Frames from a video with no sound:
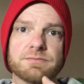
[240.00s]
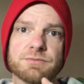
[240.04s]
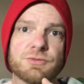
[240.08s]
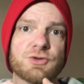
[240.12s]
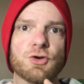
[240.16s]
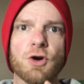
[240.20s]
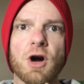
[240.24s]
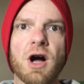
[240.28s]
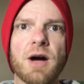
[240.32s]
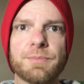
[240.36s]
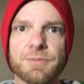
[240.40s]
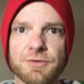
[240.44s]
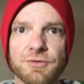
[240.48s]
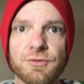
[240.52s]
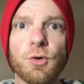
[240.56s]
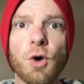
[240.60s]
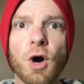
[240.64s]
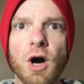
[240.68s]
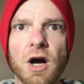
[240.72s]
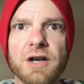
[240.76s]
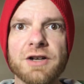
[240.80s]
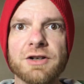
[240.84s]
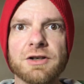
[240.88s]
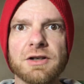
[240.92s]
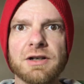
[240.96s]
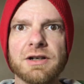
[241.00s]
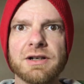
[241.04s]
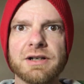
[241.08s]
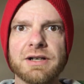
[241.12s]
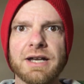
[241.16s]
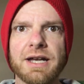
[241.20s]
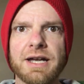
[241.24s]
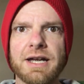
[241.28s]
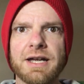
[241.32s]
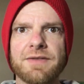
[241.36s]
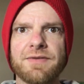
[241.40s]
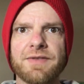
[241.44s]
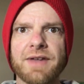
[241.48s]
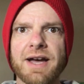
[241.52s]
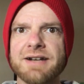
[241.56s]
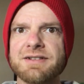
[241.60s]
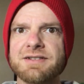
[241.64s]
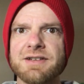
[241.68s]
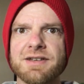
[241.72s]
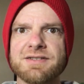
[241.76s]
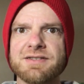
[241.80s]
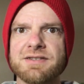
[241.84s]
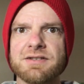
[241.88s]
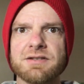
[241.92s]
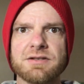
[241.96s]
drop of water, and that
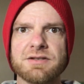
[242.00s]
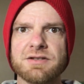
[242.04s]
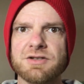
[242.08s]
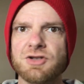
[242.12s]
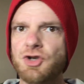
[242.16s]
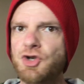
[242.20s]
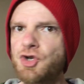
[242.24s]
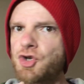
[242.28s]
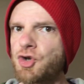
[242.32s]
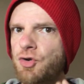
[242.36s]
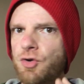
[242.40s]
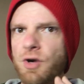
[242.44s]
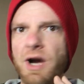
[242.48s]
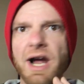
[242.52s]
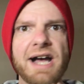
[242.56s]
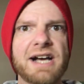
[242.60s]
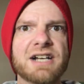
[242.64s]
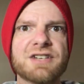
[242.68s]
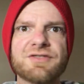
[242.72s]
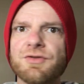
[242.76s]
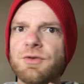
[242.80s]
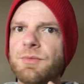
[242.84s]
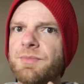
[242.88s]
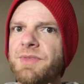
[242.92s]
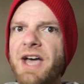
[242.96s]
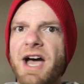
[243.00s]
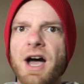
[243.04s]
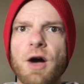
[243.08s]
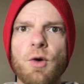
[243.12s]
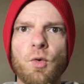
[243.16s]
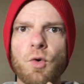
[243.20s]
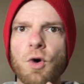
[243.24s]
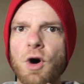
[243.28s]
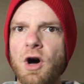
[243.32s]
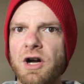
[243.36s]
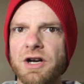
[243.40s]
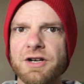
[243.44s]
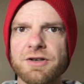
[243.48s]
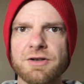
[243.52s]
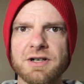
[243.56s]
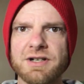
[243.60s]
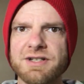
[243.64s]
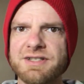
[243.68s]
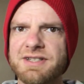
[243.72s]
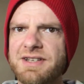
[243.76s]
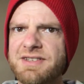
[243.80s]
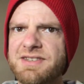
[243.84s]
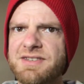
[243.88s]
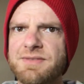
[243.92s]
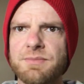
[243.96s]
doesn't detract from that water.
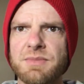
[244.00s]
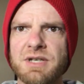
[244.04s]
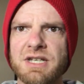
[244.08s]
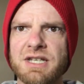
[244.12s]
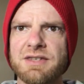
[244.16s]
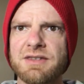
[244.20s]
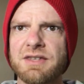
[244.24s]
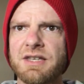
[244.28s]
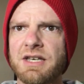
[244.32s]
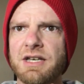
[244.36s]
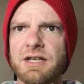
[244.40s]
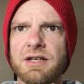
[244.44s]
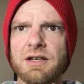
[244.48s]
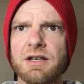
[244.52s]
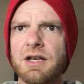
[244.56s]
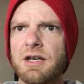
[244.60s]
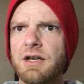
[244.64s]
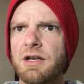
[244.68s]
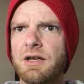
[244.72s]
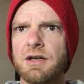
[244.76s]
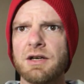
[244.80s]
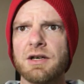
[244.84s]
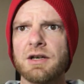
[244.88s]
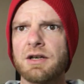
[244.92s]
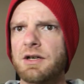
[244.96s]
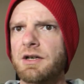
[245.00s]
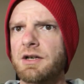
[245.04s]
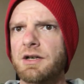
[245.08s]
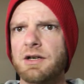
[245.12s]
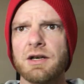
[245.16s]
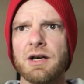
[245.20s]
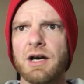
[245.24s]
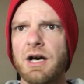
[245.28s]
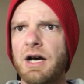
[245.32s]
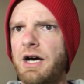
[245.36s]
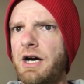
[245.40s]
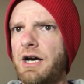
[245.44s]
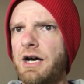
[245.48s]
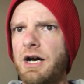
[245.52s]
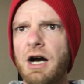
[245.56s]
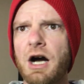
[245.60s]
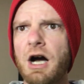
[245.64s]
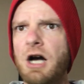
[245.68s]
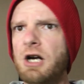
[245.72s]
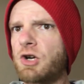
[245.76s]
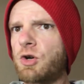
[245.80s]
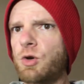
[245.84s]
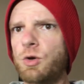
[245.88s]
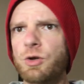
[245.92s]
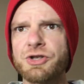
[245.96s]
It doesn't mean that
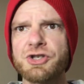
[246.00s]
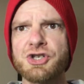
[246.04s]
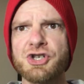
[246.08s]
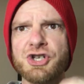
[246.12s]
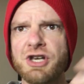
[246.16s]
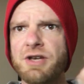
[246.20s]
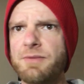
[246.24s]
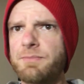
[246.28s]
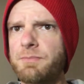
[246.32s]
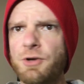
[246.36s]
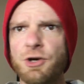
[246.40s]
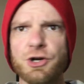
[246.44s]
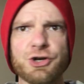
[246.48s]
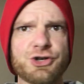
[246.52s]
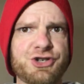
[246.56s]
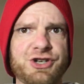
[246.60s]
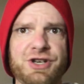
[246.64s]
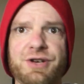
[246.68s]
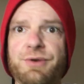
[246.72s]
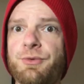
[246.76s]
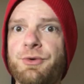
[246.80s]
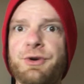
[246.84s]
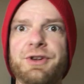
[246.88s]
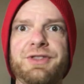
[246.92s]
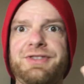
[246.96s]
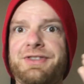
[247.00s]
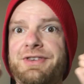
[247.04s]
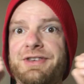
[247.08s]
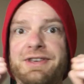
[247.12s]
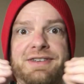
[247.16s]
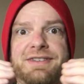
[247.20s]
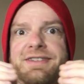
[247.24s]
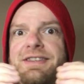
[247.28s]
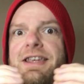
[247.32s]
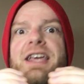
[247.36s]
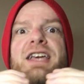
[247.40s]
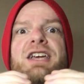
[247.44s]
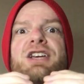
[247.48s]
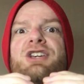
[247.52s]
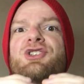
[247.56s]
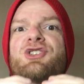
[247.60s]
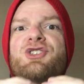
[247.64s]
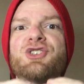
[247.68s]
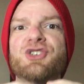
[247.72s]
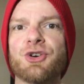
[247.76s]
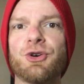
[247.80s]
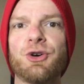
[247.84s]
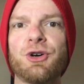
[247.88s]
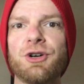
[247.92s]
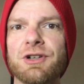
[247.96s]
Uncle Jim merging with this
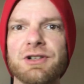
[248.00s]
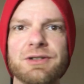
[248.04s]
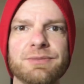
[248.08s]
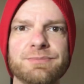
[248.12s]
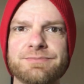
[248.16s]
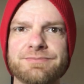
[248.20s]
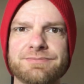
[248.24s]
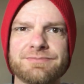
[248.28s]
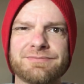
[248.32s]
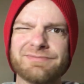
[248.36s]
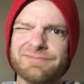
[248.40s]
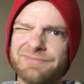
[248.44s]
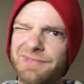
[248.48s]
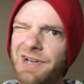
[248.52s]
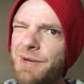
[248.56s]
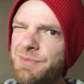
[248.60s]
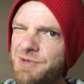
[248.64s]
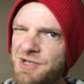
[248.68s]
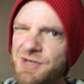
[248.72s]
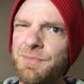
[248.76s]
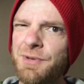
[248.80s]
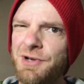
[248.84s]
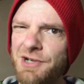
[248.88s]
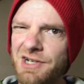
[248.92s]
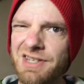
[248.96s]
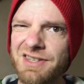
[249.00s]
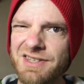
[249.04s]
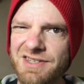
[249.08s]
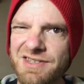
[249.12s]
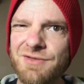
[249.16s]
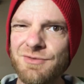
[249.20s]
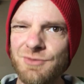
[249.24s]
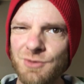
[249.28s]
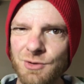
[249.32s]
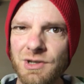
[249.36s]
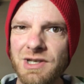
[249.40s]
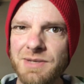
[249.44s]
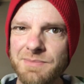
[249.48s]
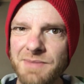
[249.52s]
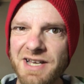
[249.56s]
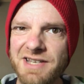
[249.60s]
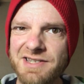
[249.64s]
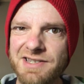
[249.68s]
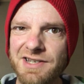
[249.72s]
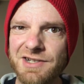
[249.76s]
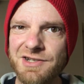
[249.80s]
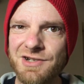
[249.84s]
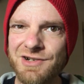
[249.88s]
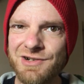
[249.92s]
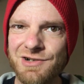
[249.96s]
angel, I'm just putting this in really
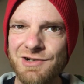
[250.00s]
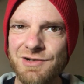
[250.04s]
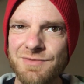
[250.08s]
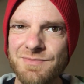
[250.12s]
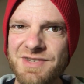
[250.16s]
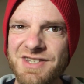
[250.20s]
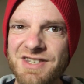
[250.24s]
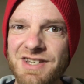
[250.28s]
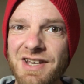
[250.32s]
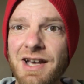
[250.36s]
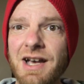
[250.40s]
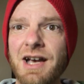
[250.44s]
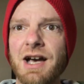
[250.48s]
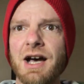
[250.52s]
basic terms,